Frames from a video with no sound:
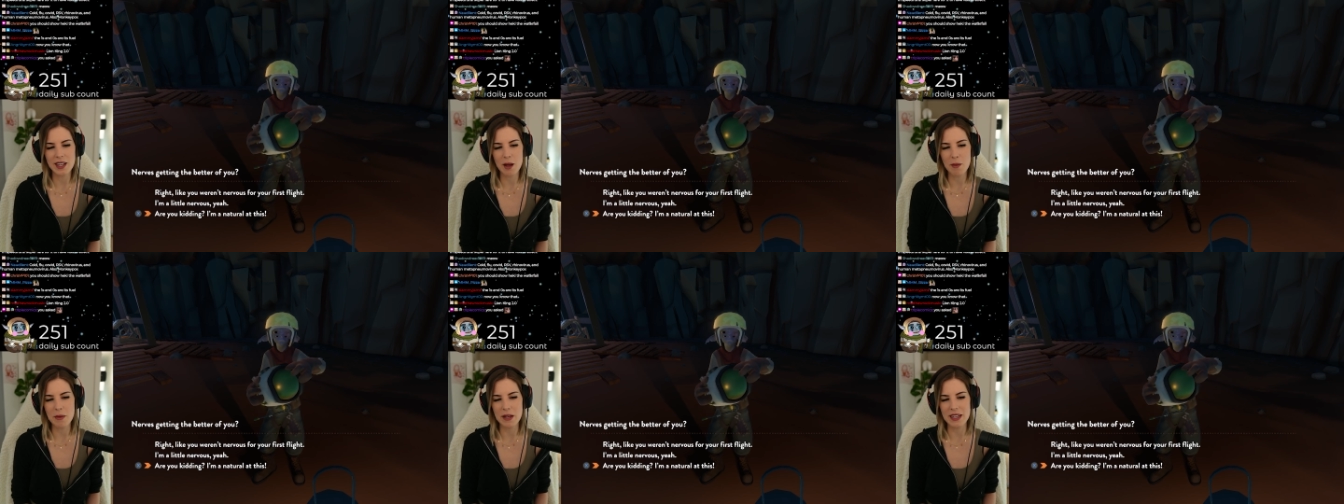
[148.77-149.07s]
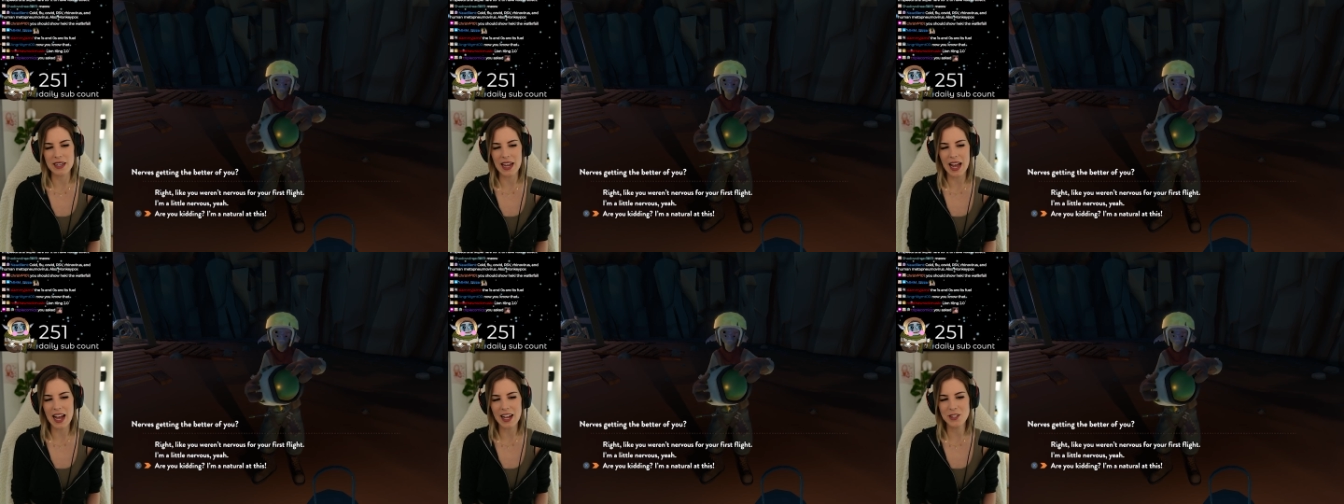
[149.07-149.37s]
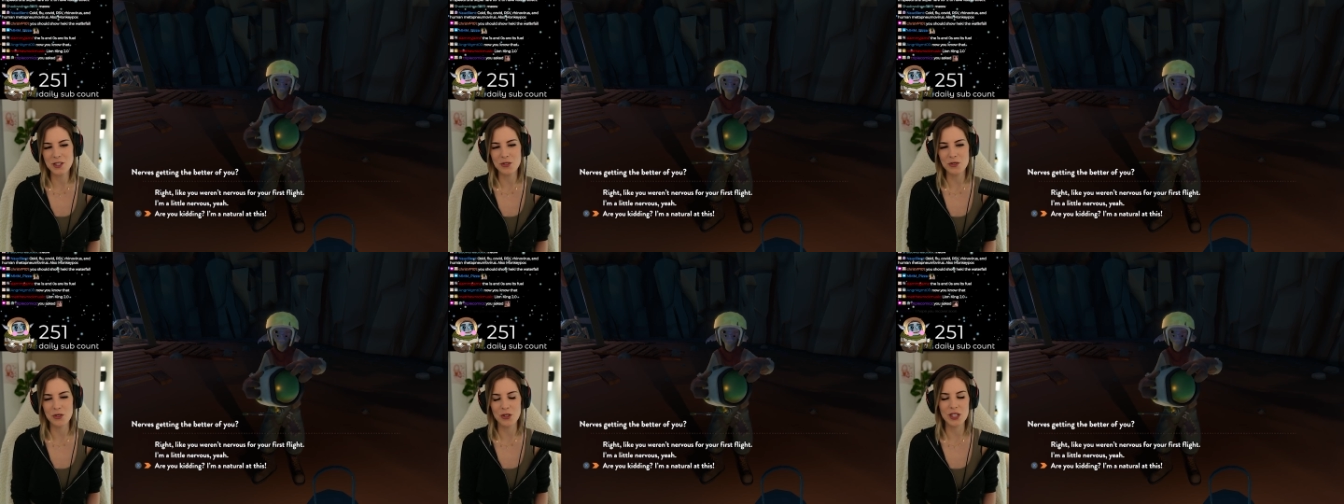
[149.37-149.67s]
I'm a
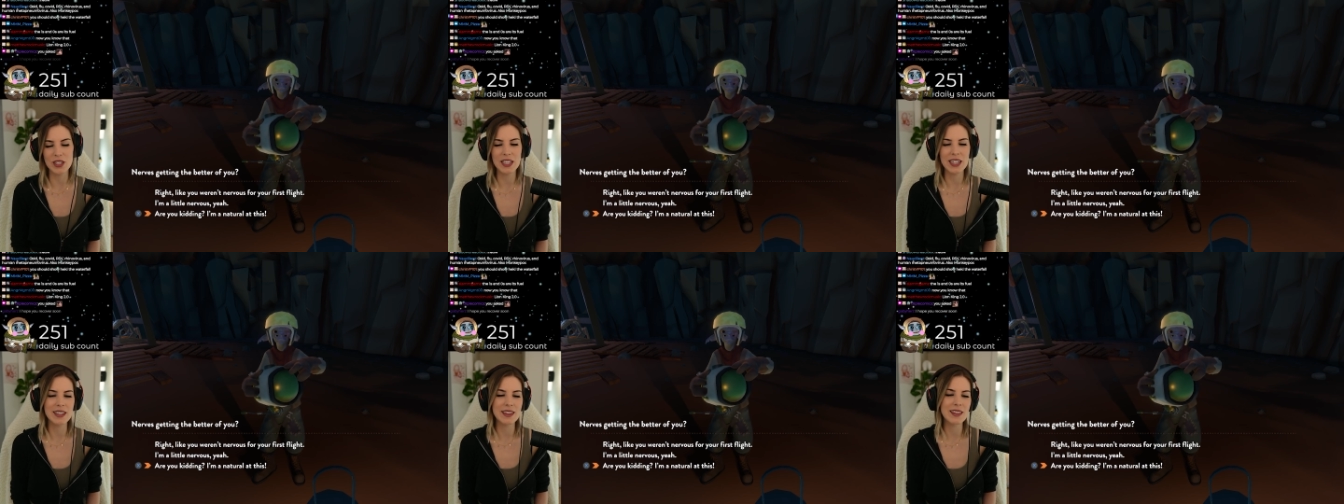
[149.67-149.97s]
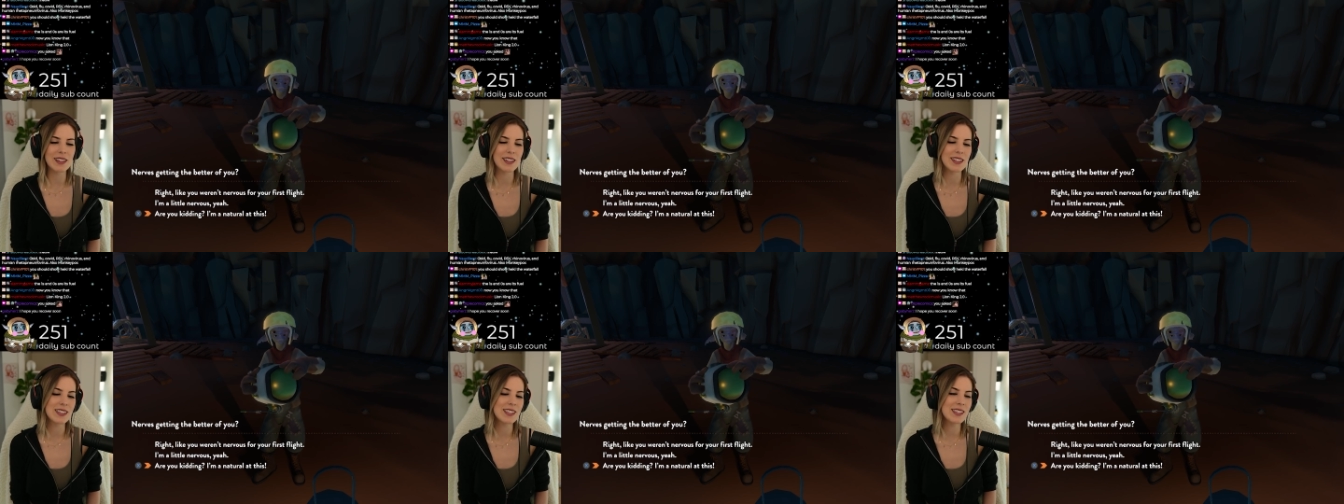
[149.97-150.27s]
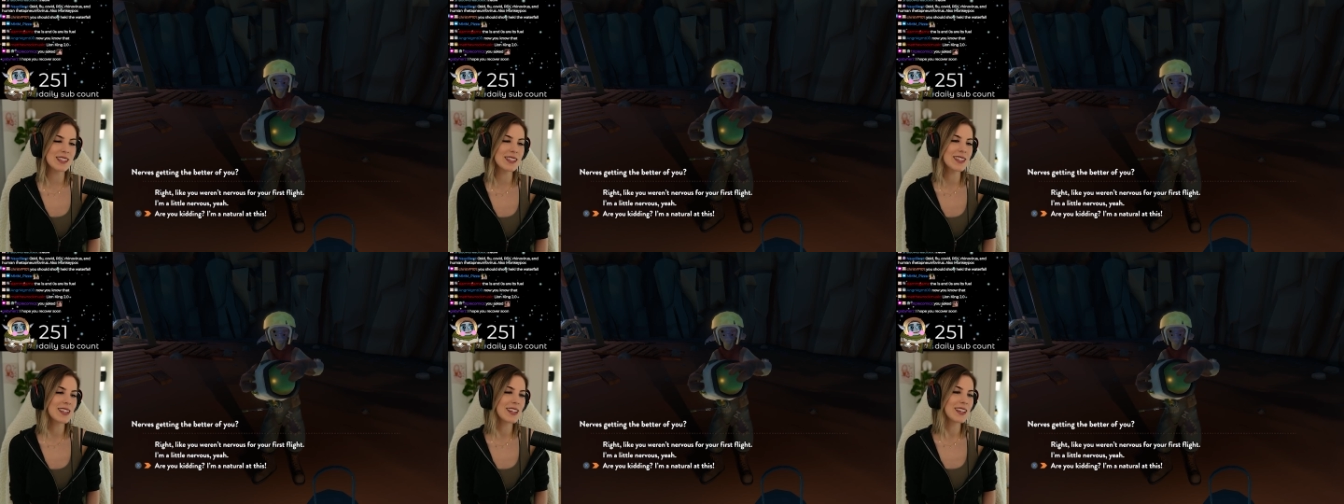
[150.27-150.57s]
natural at
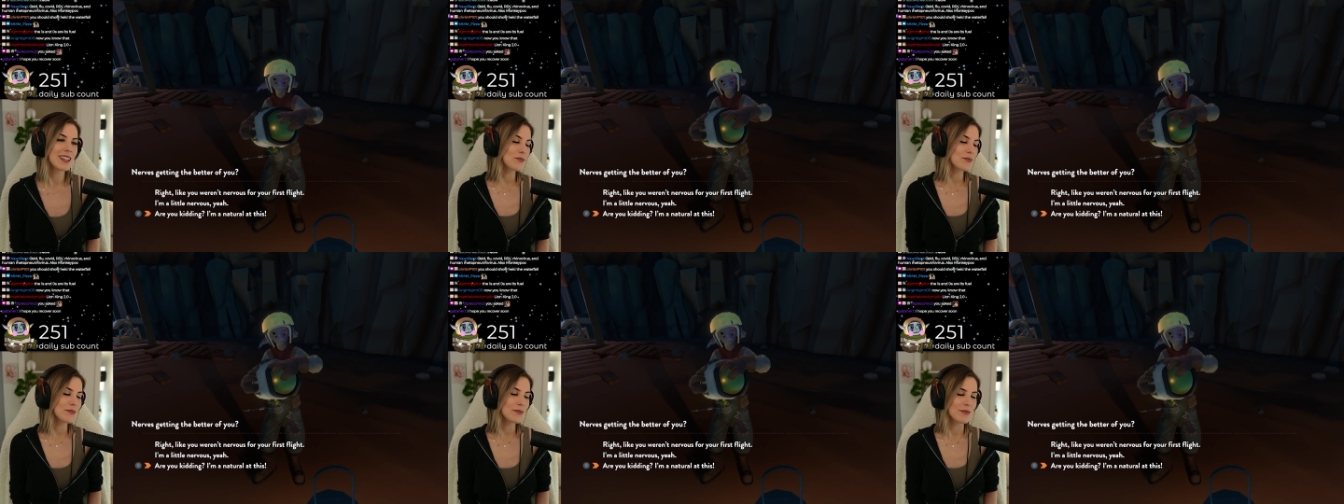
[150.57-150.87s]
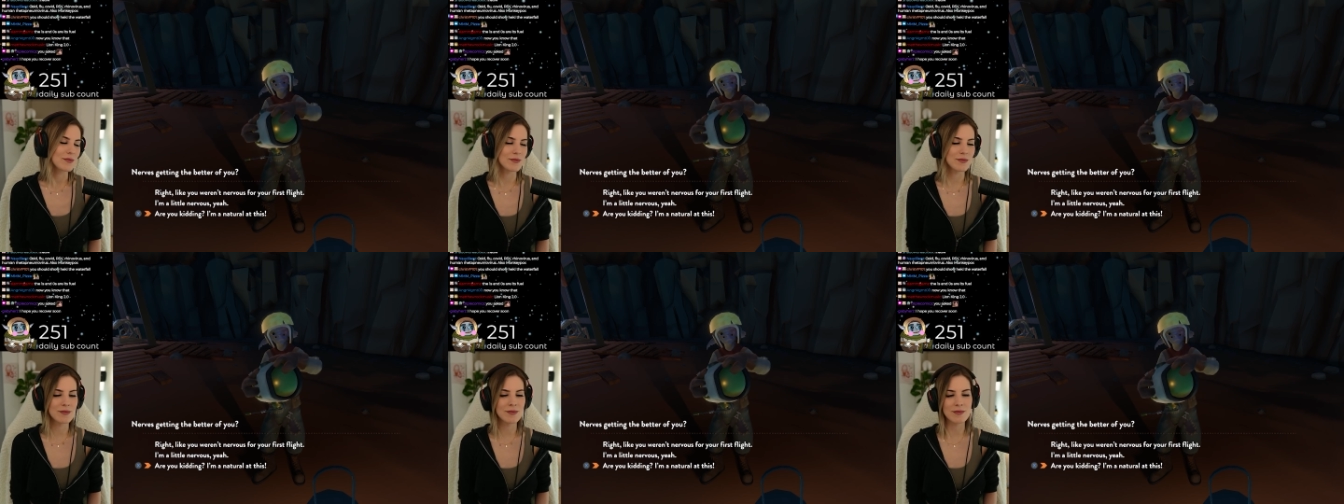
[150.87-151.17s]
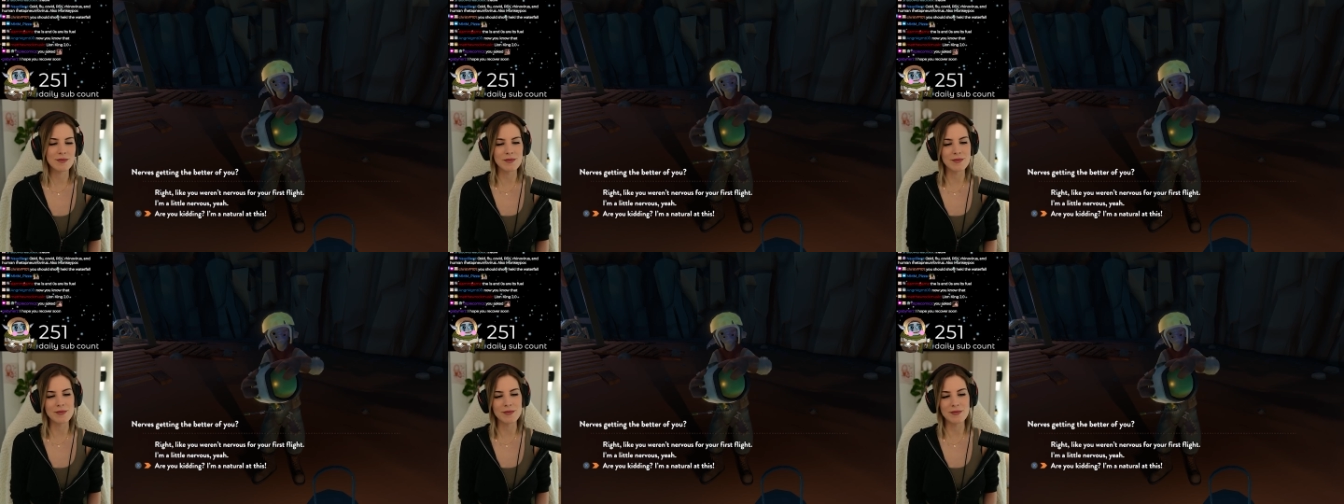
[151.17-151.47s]
this.
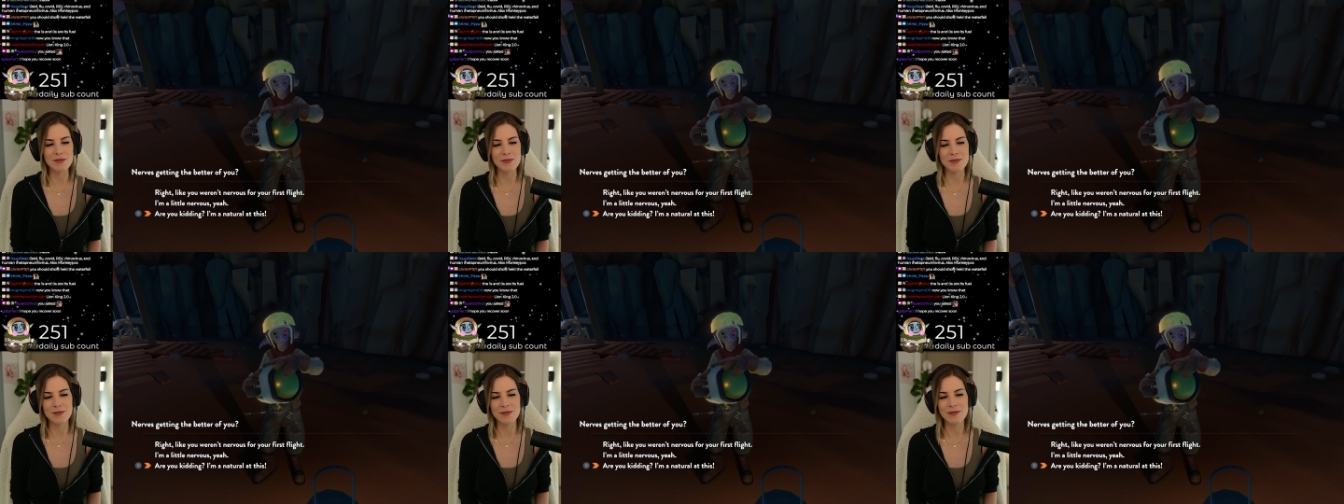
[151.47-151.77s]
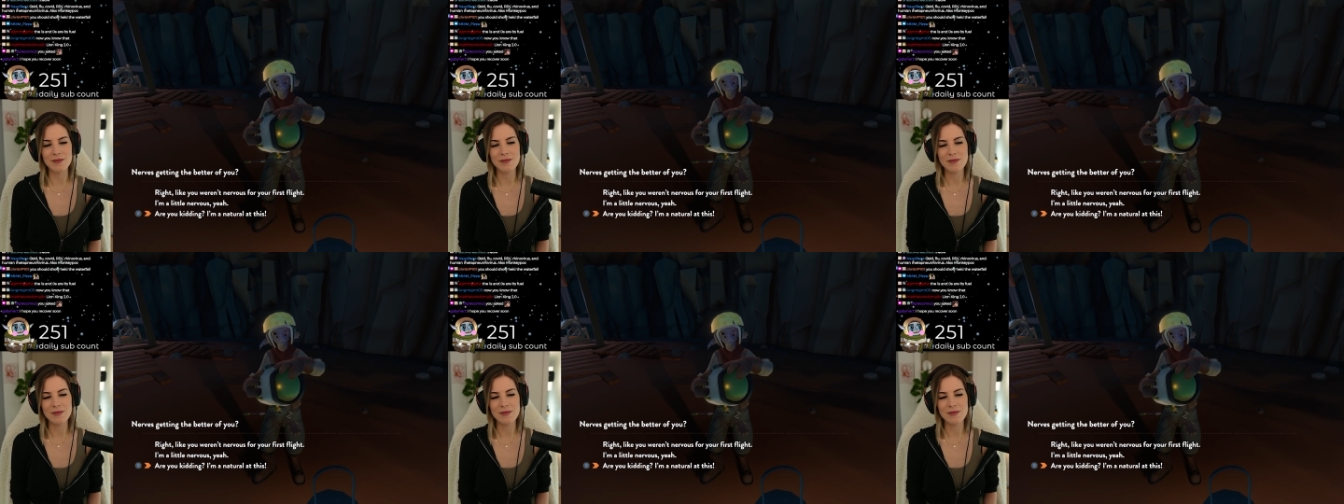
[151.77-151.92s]
Hmm.